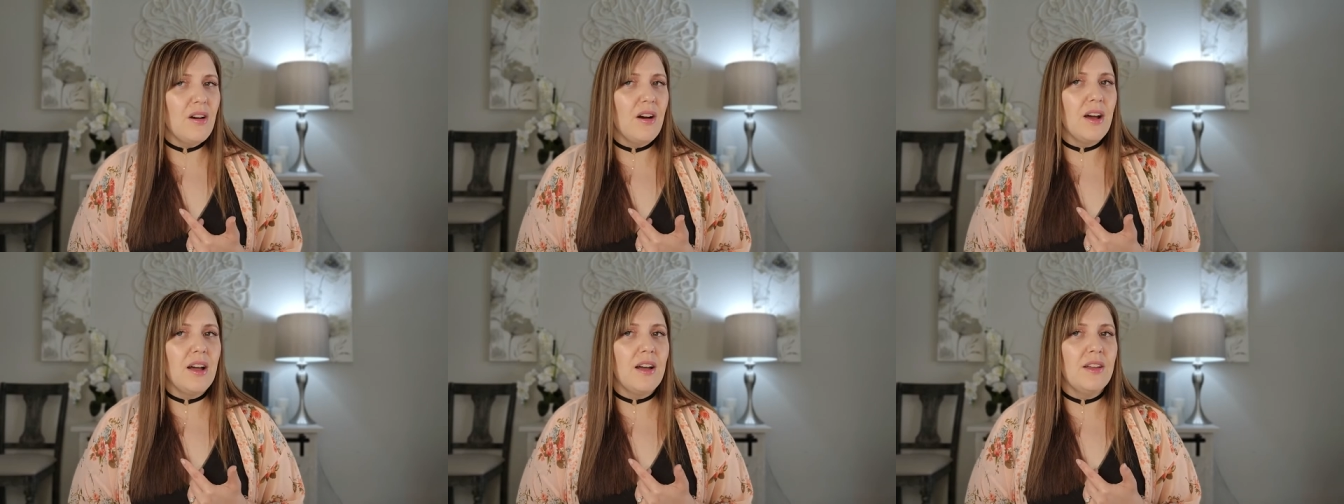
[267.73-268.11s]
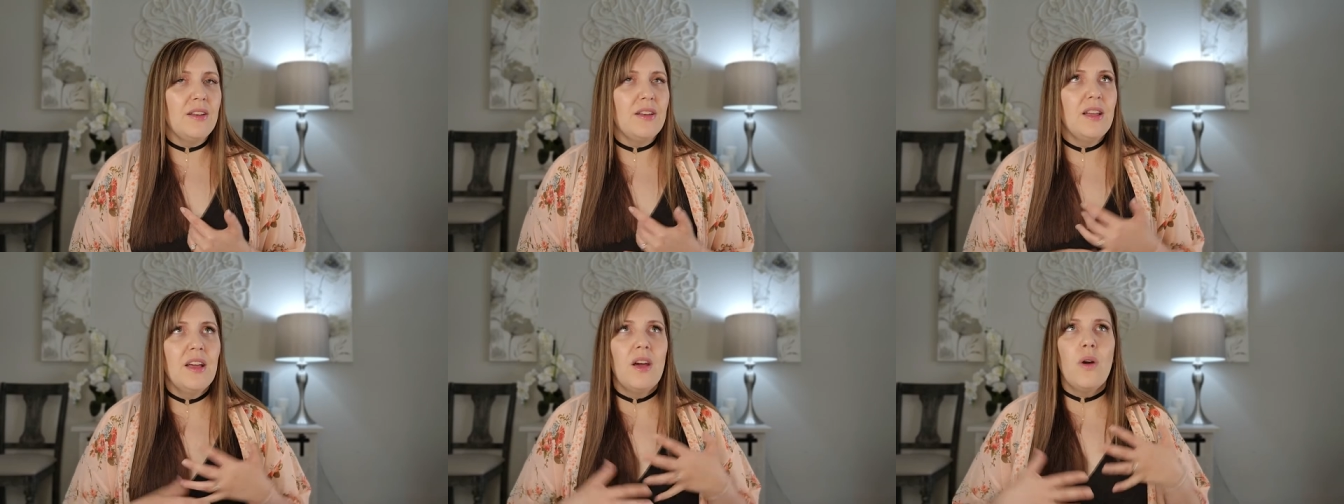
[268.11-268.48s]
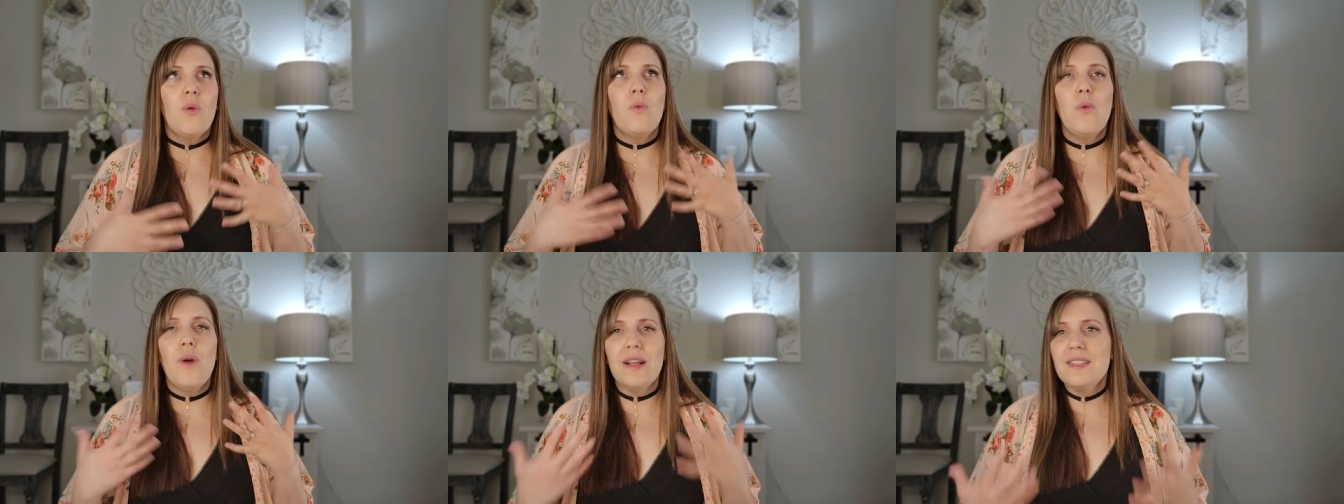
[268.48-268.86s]
on
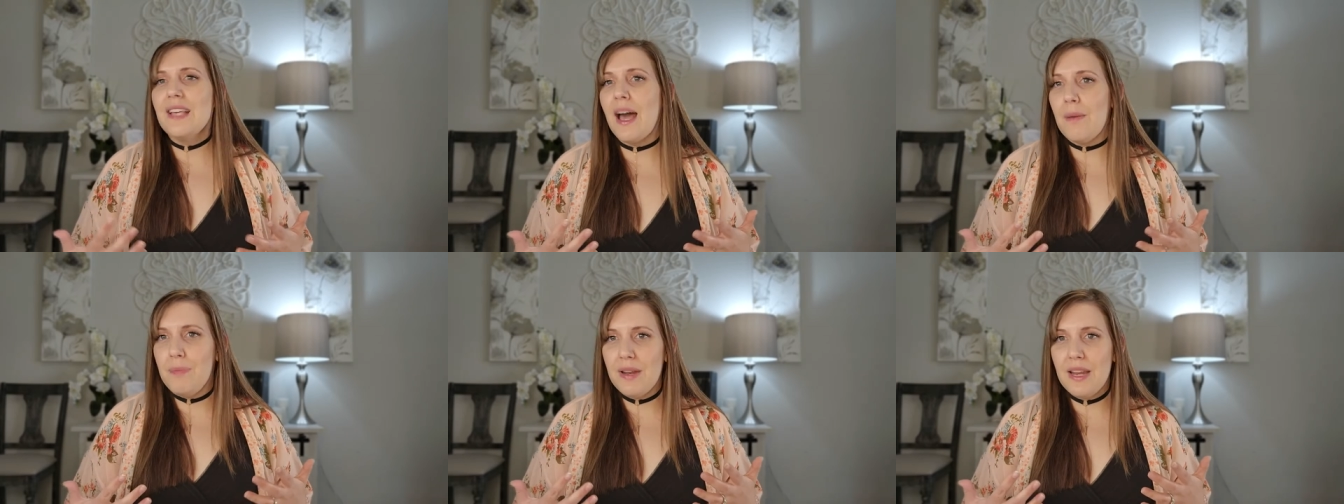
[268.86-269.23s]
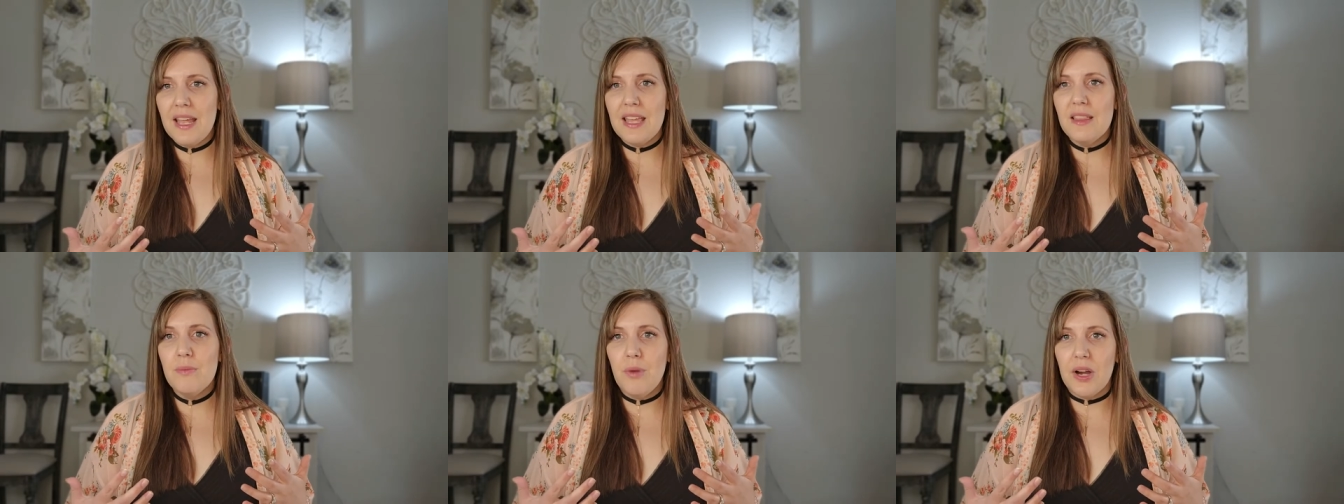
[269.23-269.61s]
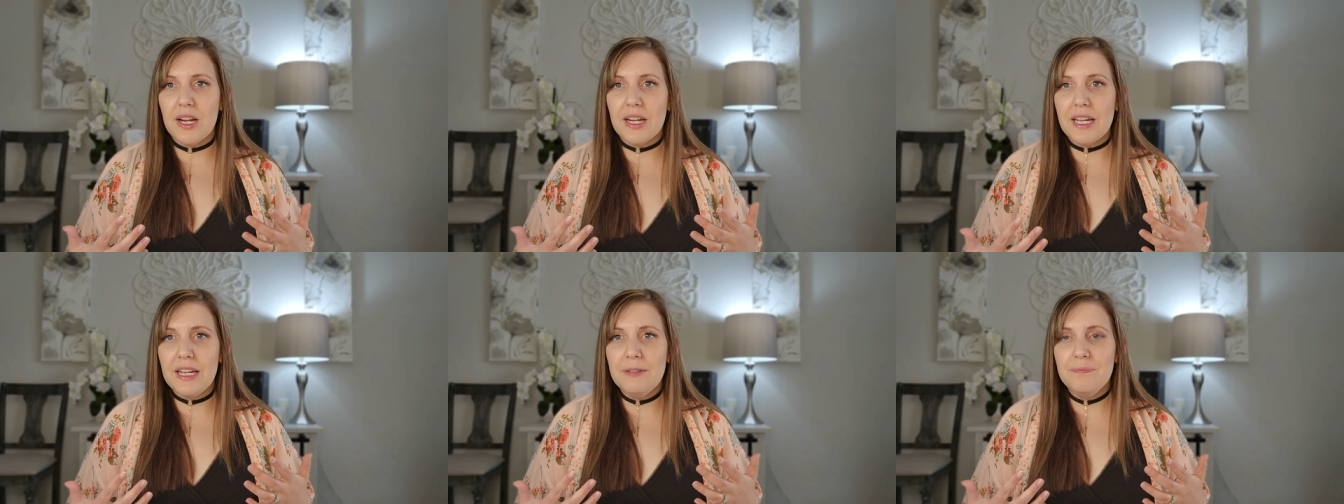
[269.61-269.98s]
what's happening in the
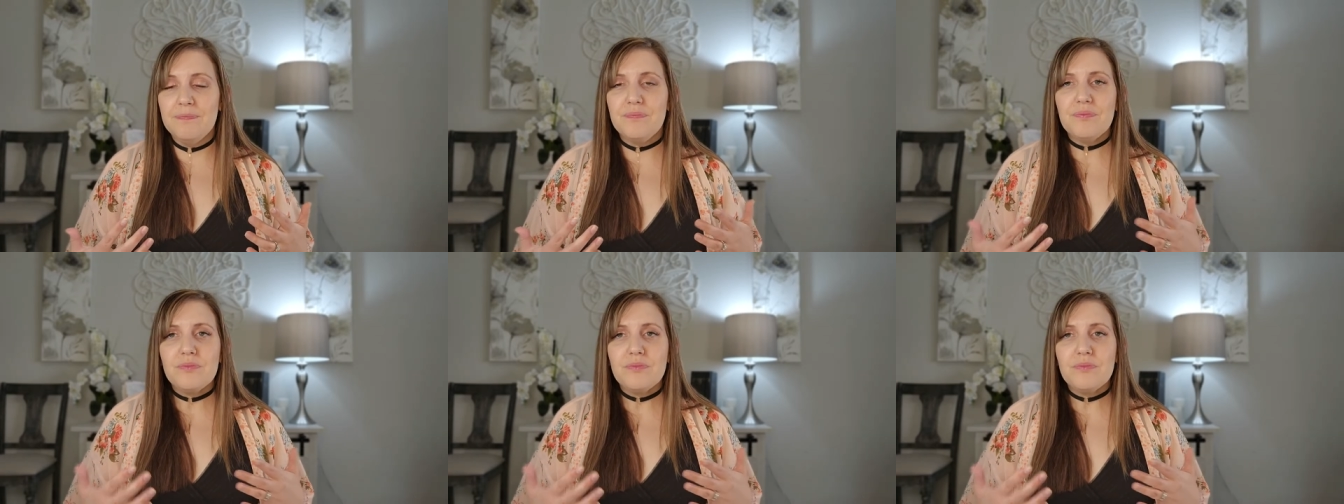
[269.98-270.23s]
market